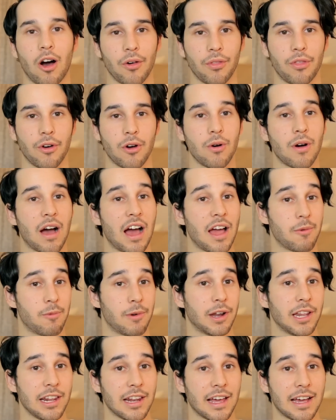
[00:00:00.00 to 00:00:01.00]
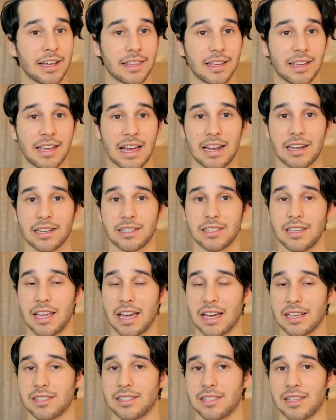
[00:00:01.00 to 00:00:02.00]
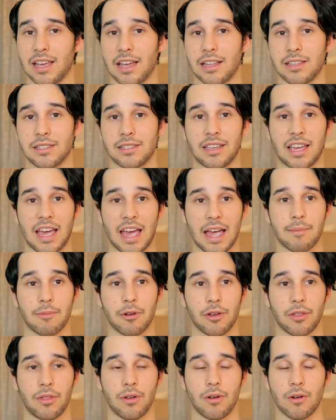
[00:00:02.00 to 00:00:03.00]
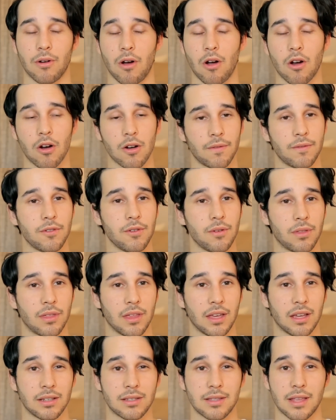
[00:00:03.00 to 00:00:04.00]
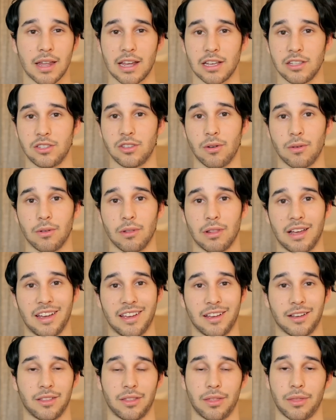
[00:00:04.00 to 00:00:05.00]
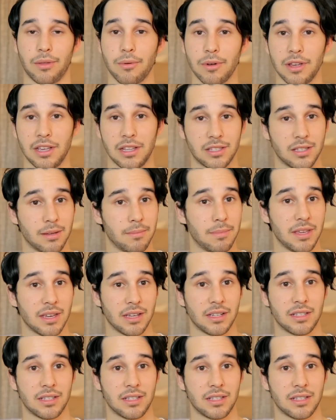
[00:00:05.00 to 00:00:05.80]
although I really like the Galaxy S10's camera, there are a few things that I don't like, 3 to be